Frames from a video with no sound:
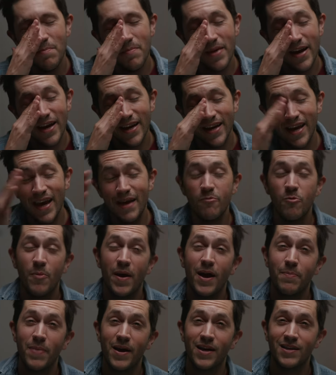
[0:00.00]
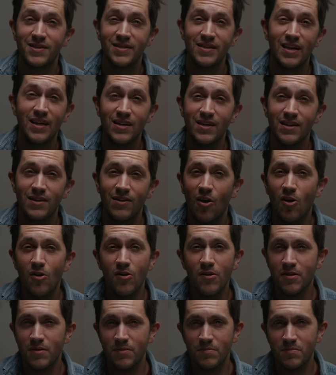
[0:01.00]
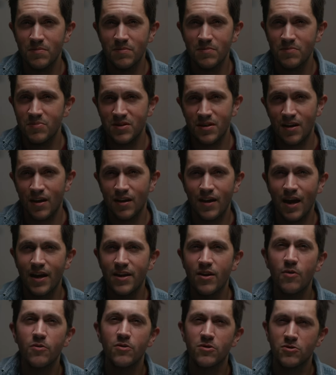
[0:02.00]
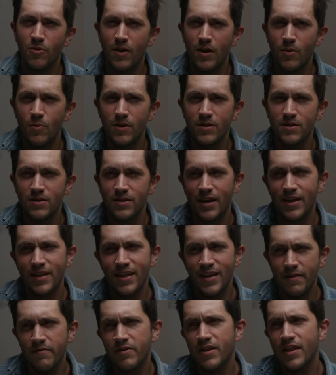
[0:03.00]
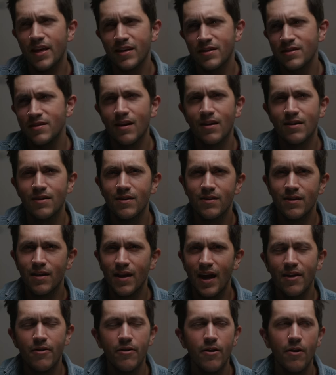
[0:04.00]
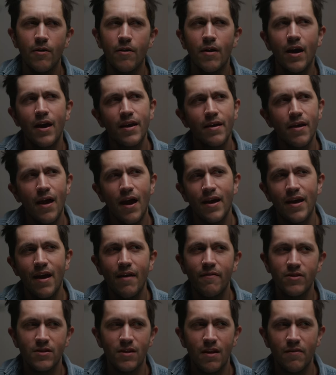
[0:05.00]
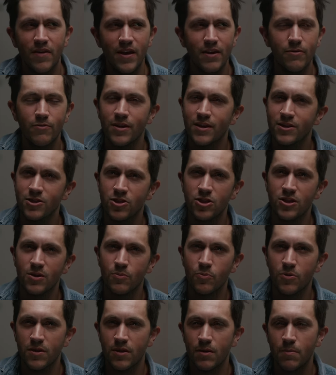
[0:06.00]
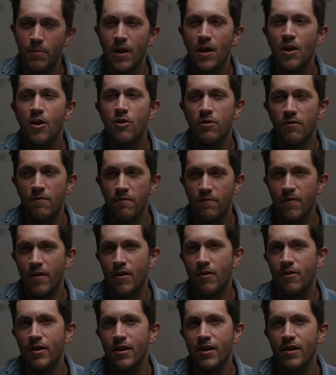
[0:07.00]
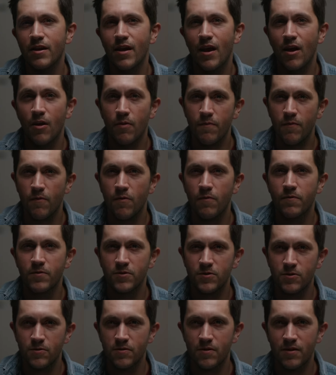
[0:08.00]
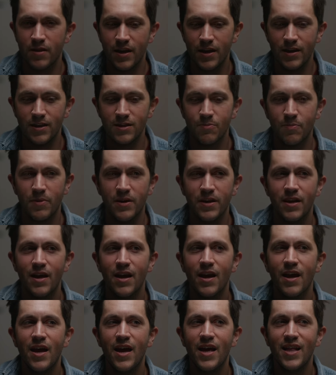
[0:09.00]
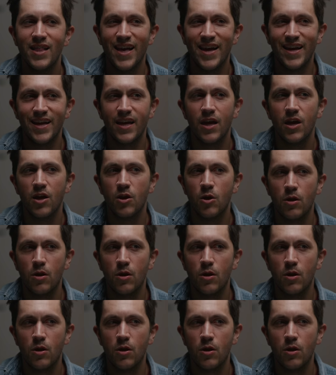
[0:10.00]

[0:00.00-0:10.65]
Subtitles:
man, camera backpacks suck. All of them suck. I know there's great ones, and even they suck. I don't know. I have a love-hate relationship with them. They're very helpful for certain things, but, like,